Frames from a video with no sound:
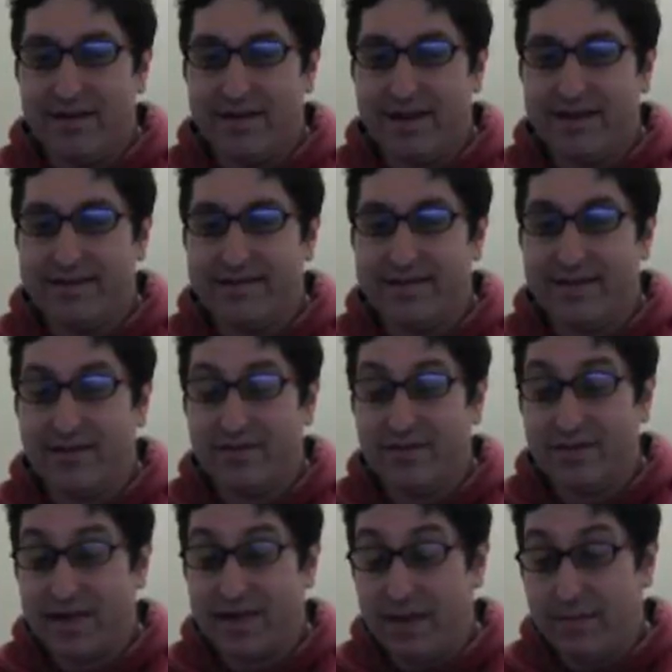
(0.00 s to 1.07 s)
Okay, so
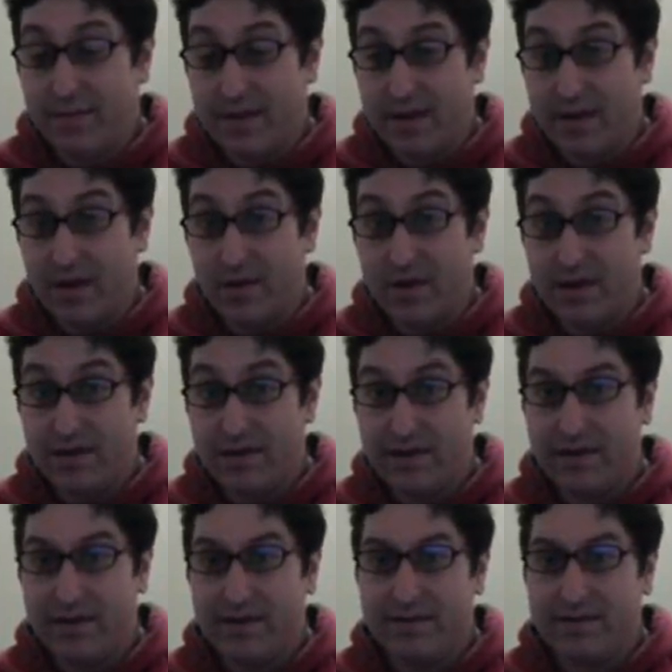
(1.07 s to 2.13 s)
keep it going.
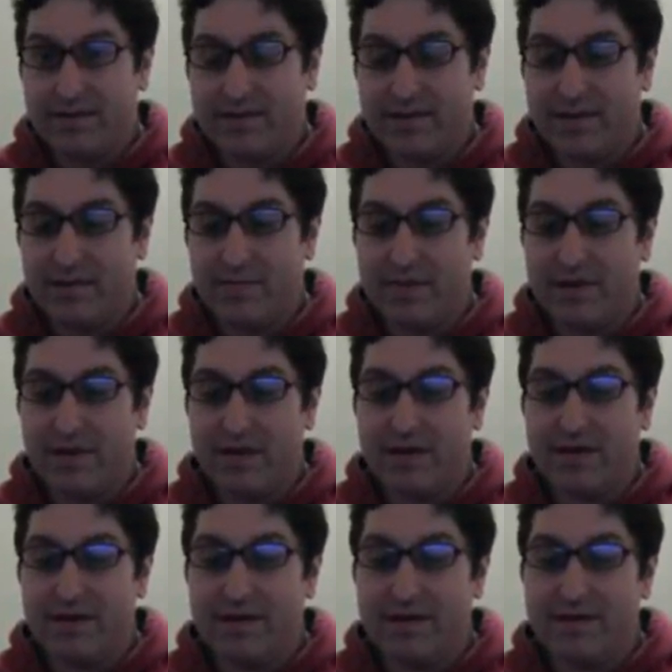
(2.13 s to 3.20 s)
Keep it
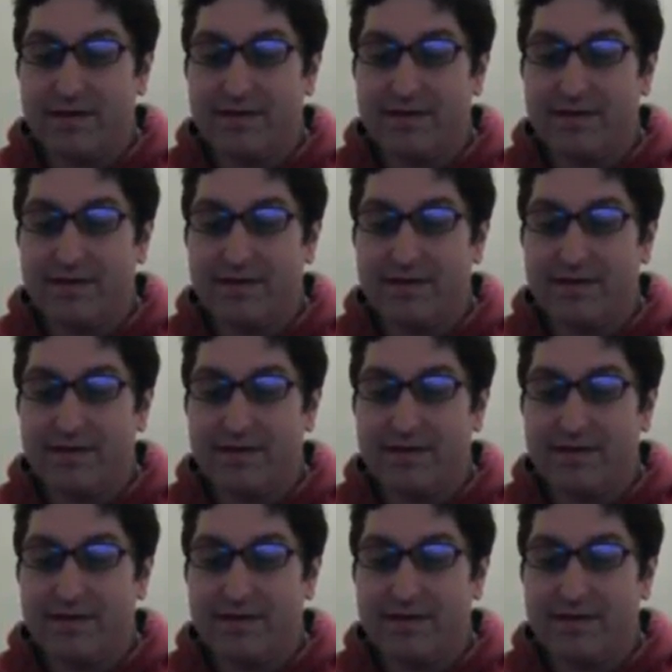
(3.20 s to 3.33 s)
going.